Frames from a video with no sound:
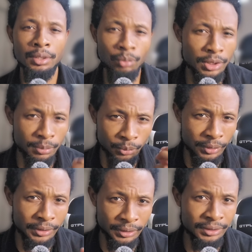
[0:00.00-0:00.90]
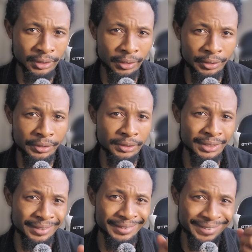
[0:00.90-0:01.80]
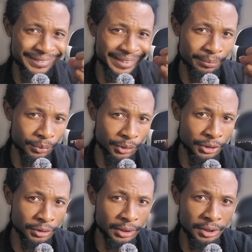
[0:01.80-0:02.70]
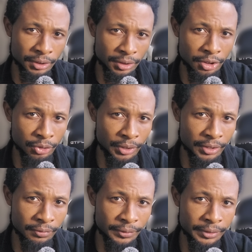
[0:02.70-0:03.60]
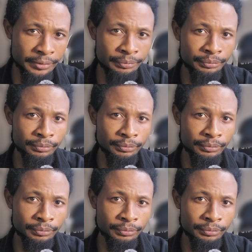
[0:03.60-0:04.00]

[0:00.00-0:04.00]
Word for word: And what's more concerning, telling us that more stress is going to transfer,